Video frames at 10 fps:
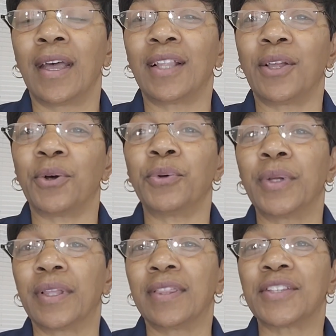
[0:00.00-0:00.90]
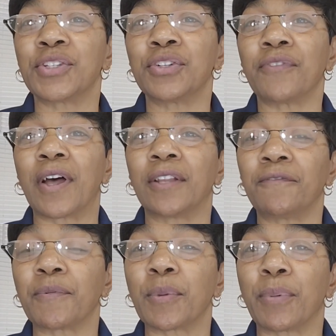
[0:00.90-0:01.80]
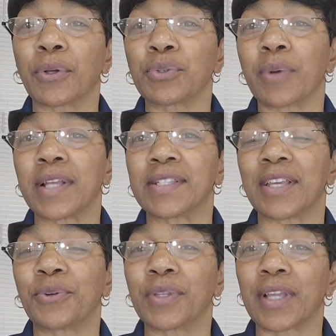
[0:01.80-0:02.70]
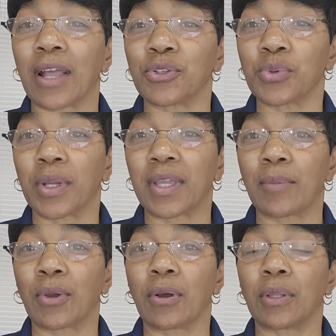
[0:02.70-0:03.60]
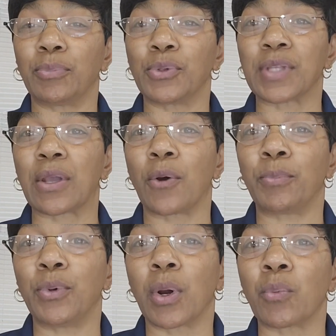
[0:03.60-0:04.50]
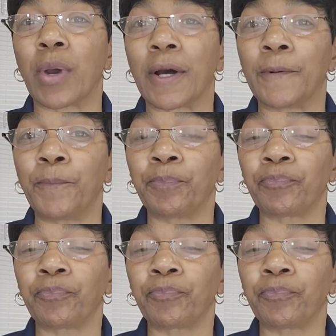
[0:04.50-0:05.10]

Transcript: Hello, this is Yvonne from the Berks Rice Center and the Council on Chemical Abuse. I hope you are well.